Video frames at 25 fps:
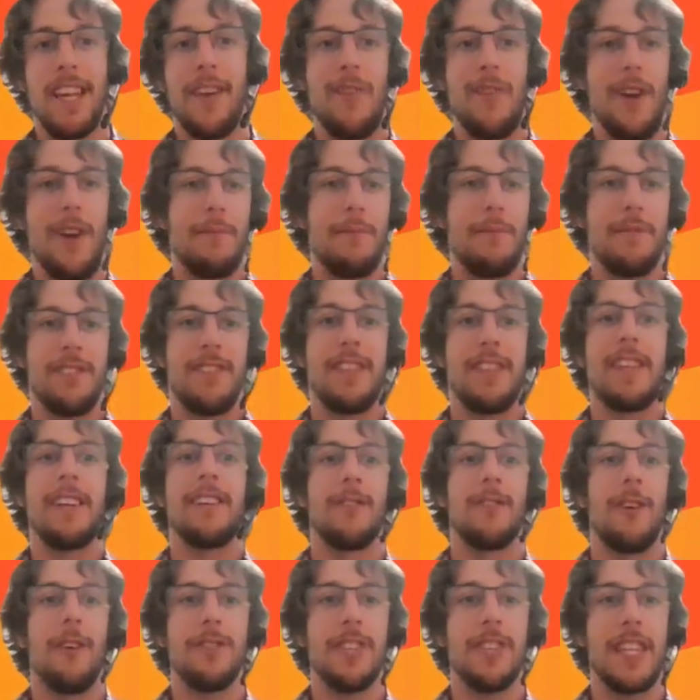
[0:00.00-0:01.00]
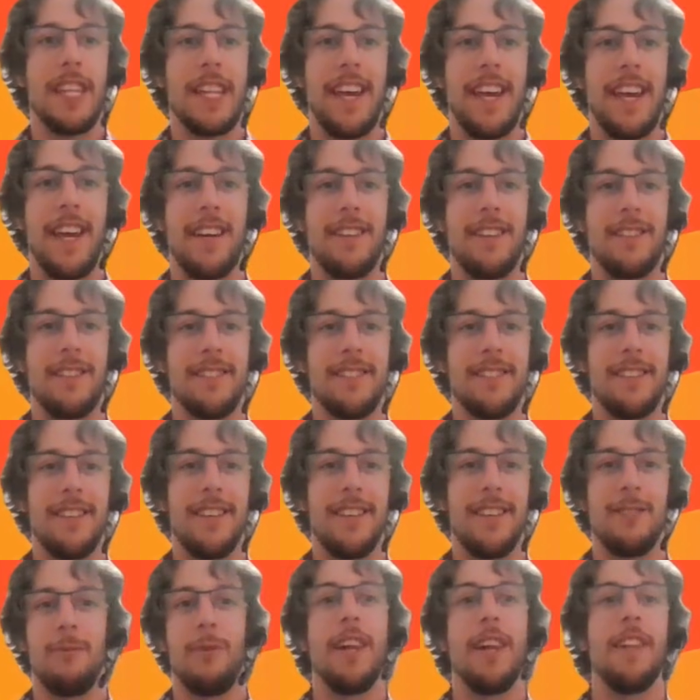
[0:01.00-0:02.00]
give you up to 6 offset accounts
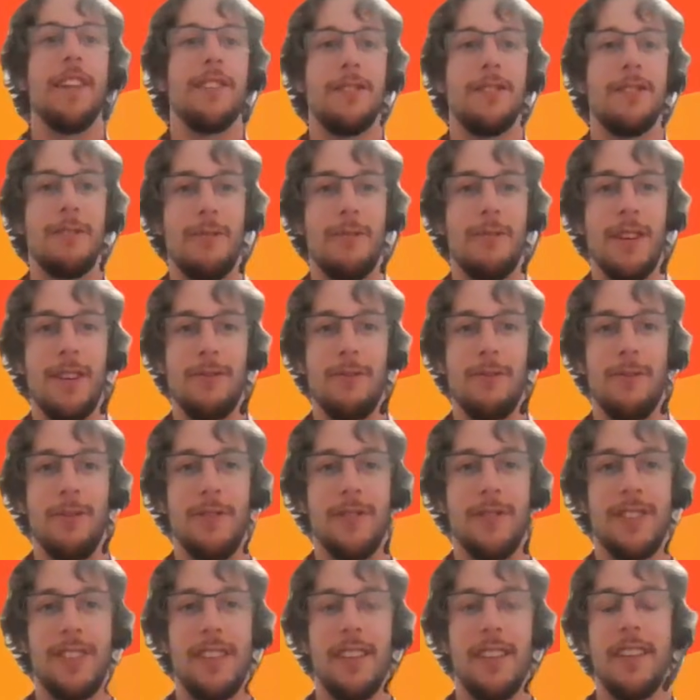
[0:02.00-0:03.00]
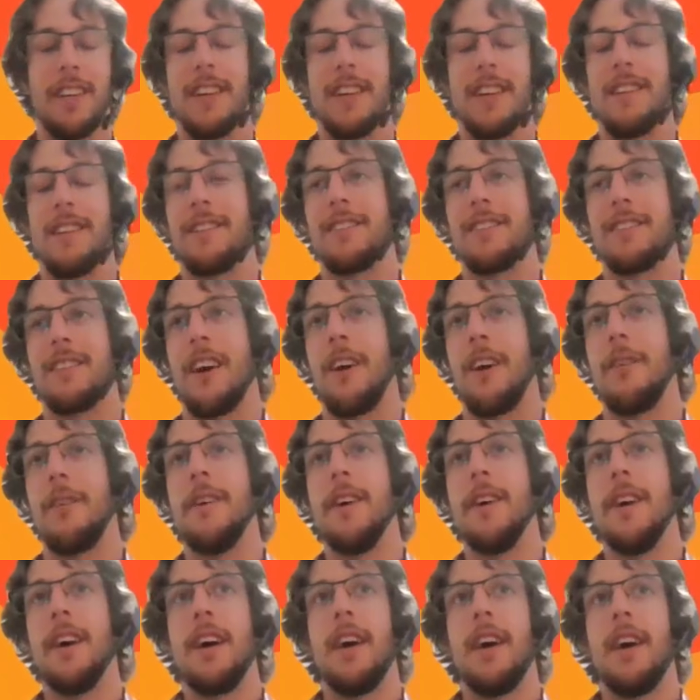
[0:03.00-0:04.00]
as well as your redraw facility." So,
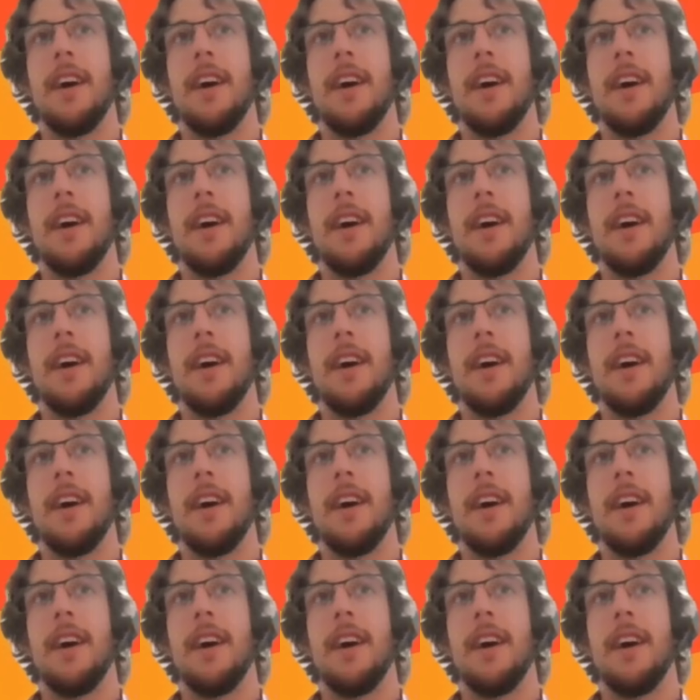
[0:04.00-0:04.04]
